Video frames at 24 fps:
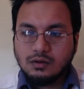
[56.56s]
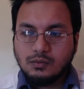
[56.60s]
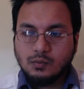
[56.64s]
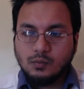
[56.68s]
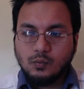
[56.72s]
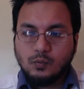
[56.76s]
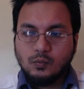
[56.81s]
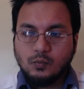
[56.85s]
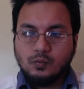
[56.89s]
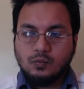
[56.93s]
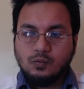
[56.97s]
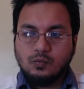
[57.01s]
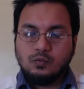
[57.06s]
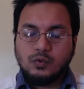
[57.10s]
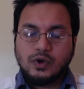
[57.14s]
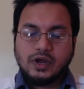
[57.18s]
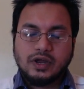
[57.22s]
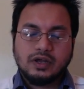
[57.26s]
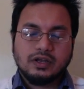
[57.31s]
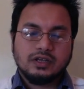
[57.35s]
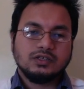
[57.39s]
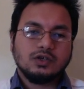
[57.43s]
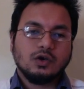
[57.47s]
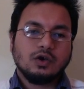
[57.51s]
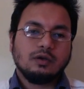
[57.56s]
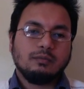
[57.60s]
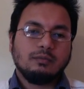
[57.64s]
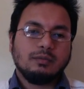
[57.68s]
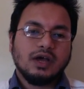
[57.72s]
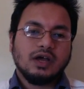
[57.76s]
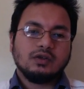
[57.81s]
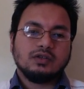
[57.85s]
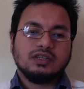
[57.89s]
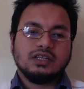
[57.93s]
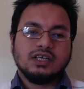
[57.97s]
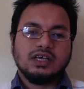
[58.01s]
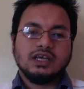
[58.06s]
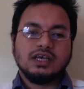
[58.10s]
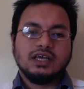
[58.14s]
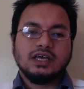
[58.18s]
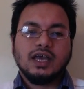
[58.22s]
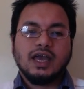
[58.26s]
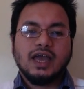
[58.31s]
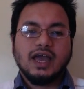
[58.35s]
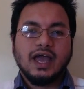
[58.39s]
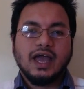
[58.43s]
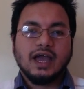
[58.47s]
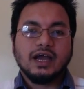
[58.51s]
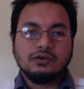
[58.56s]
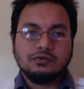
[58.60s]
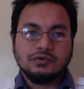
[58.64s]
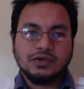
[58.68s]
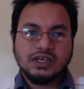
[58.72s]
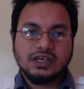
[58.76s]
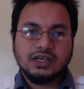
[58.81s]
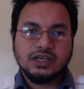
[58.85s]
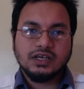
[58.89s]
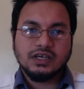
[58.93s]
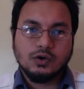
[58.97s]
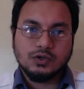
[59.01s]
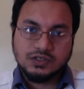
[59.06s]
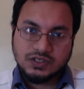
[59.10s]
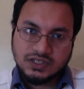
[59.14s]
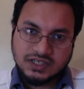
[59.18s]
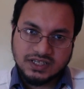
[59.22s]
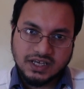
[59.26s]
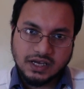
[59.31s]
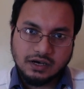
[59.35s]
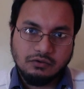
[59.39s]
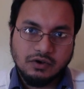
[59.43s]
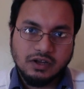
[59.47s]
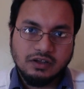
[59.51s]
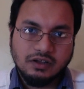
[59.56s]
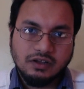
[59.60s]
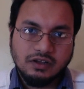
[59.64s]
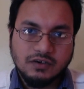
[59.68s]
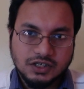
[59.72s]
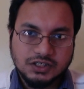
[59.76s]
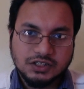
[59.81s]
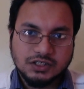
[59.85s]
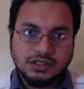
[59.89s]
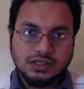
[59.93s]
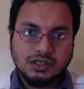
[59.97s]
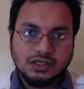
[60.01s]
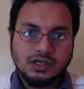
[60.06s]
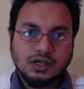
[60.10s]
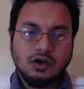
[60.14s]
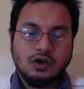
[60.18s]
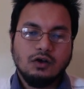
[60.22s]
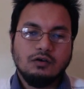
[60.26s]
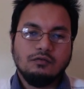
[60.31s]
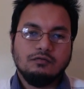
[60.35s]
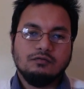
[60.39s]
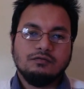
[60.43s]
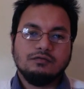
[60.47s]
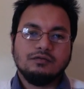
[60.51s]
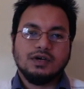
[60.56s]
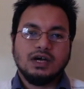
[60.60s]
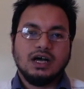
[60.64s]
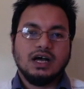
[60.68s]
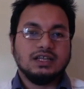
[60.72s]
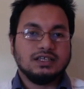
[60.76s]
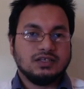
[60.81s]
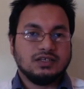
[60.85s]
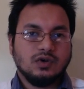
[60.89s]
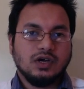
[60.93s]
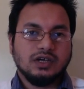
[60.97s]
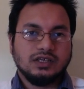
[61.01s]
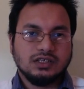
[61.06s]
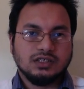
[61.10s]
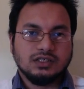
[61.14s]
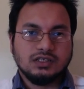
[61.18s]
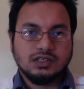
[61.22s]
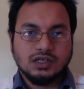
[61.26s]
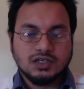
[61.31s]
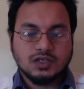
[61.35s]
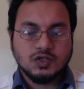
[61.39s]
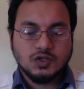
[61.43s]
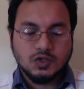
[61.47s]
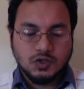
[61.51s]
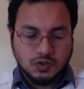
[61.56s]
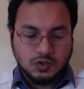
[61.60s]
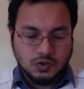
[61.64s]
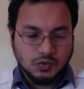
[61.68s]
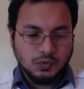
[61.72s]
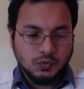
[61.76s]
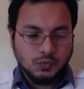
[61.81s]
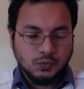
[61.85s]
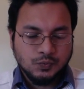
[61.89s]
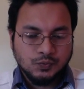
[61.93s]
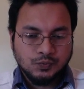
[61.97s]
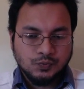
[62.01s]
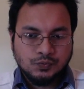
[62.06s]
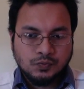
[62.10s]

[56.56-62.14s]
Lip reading: We're going to talk about the agree or disagree version of IELTS Writing Task 2.